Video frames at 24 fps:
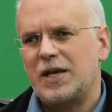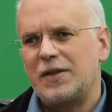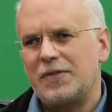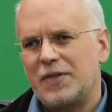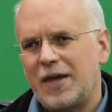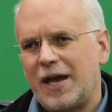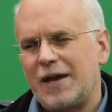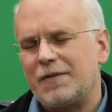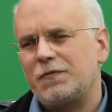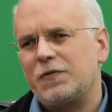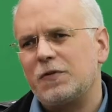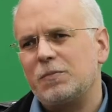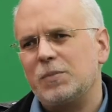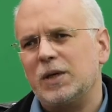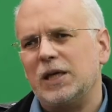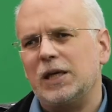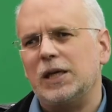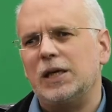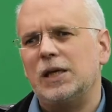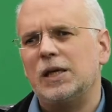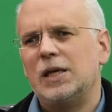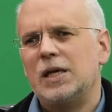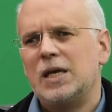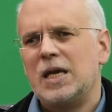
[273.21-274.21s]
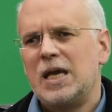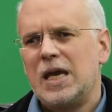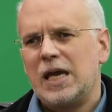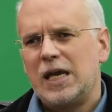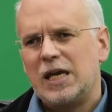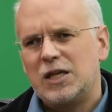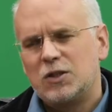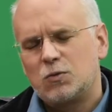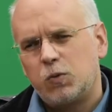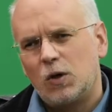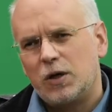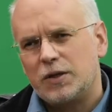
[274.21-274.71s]
and that for me
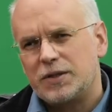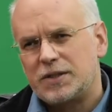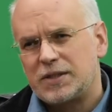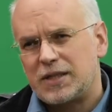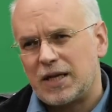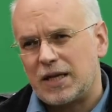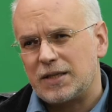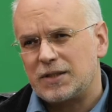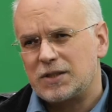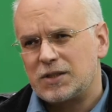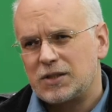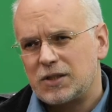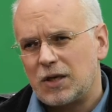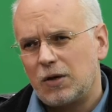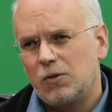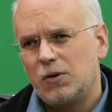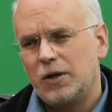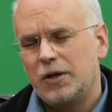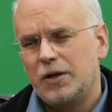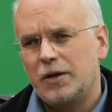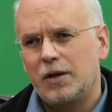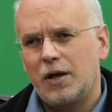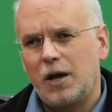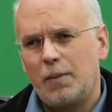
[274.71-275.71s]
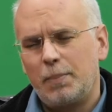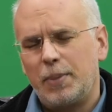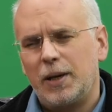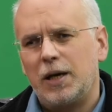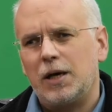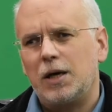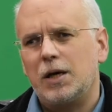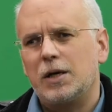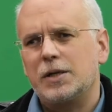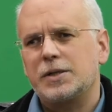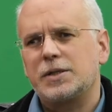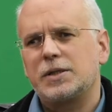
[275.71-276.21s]
is what sets Solent
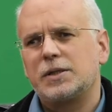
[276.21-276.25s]
apart.